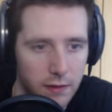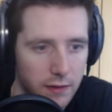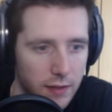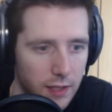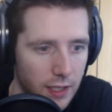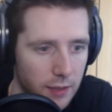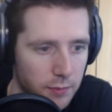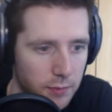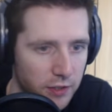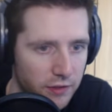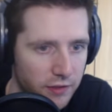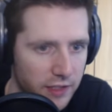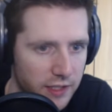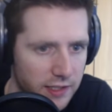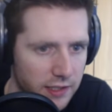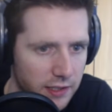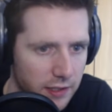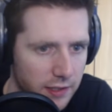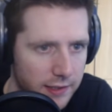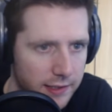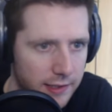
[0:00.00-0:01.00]
How powerful is
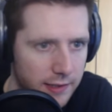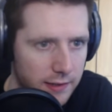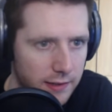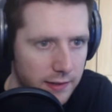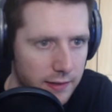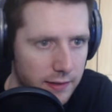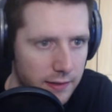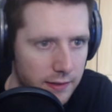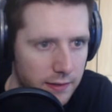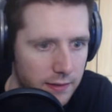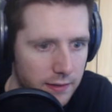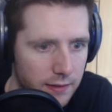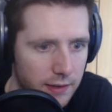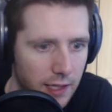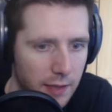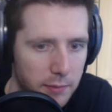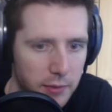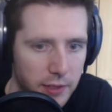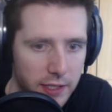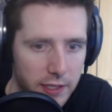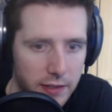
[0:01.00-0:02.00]
Gust? Yeah,
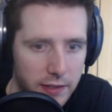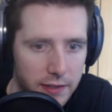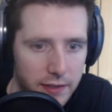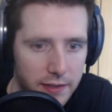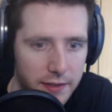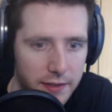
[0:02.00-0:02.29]
pretty good.